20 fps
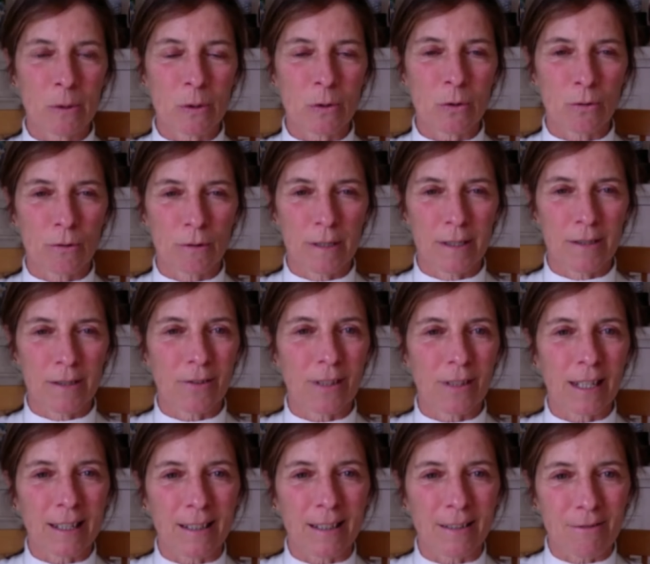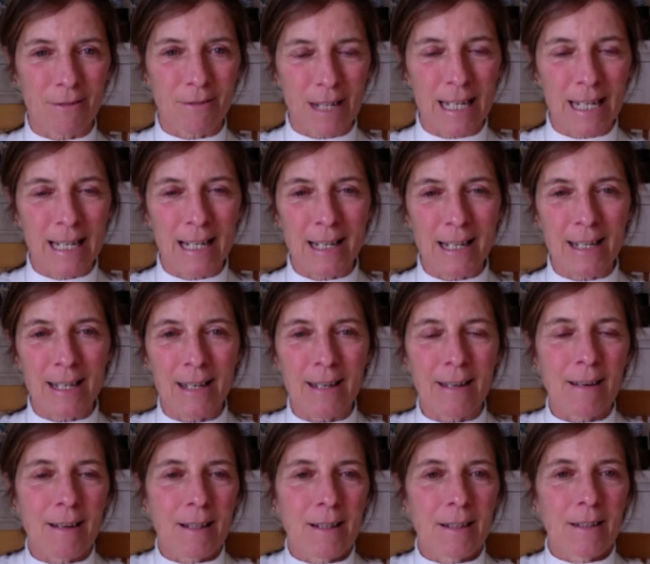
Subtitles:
story so they can really